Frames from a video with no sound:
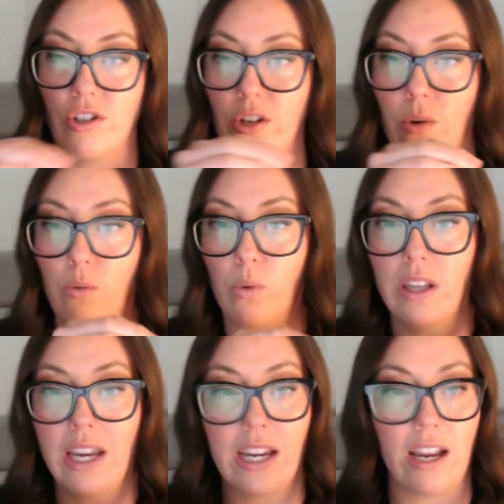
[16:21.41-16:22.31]
So it
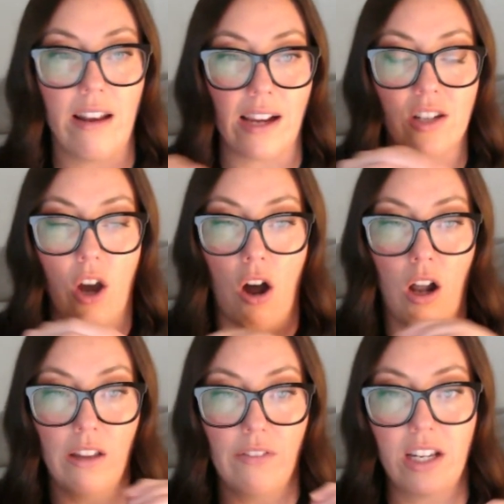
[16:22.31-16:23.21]
really connects
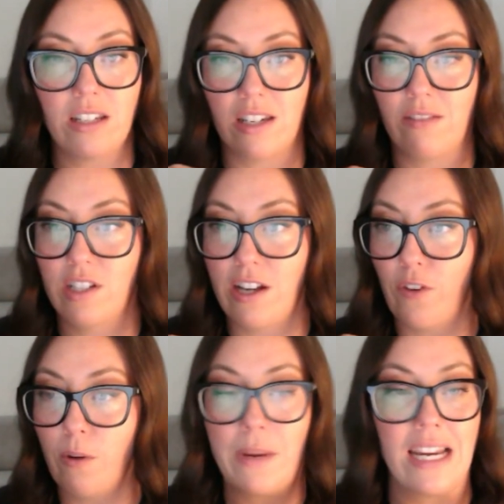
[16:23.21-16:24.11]
all of these
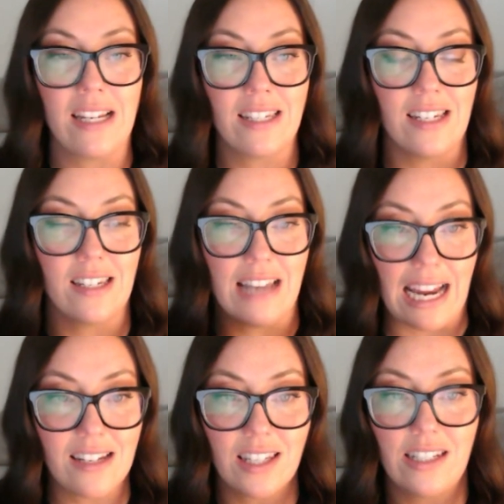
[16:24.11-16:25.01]
different pieces
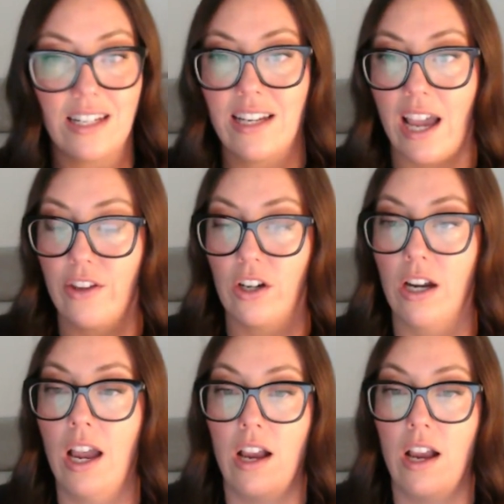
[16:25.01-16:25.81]
nicely together,